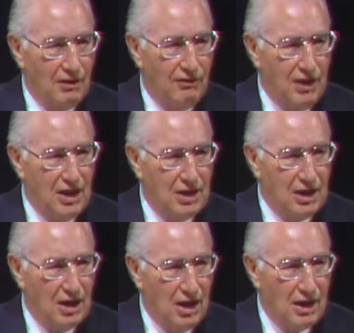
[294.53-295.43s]
Faith
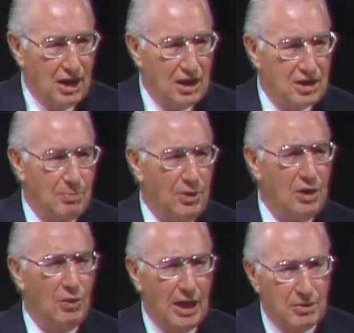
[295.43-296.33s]
in God is a
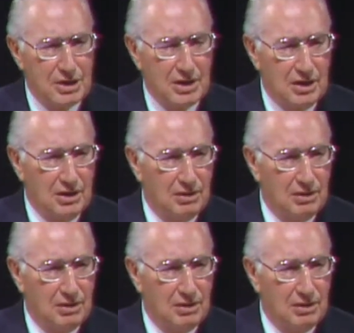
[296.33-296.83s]
prerequisite